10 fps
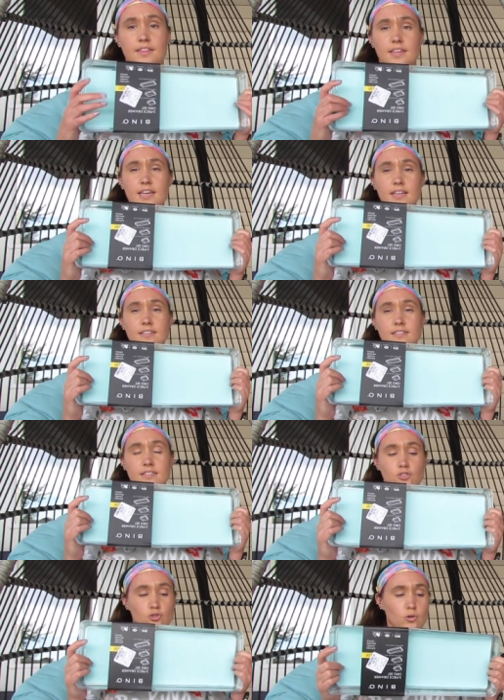these
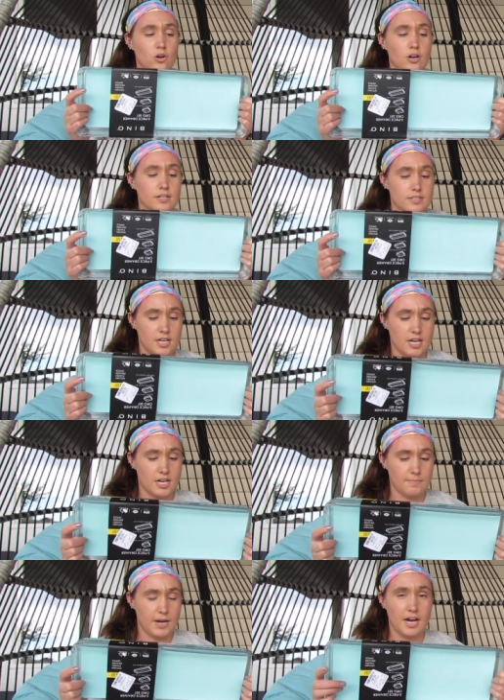drawers.
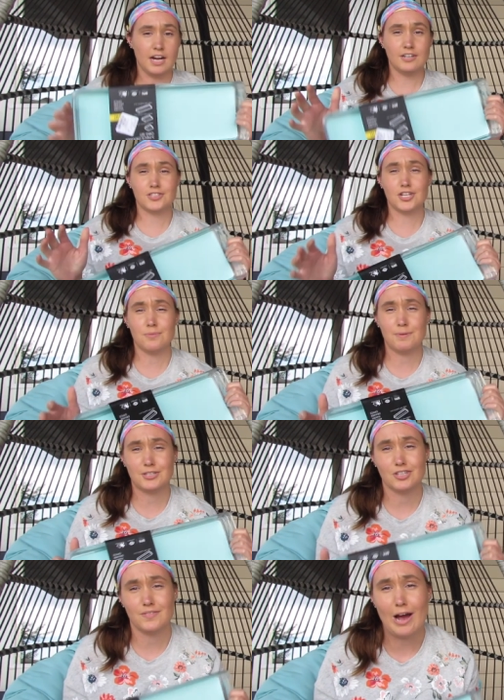I'll turn a
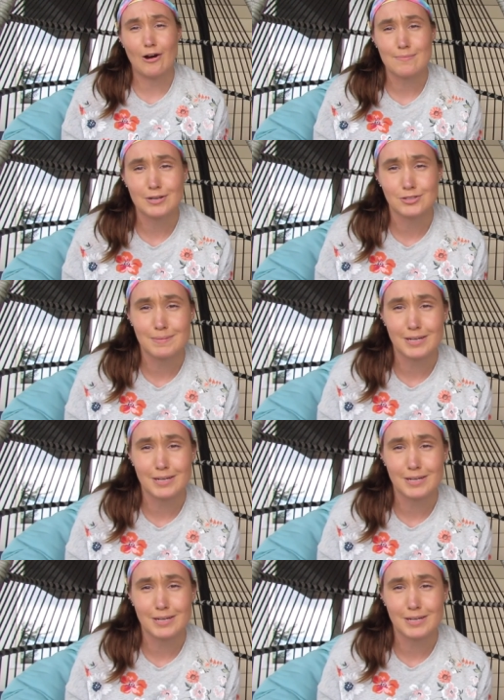picture of how I was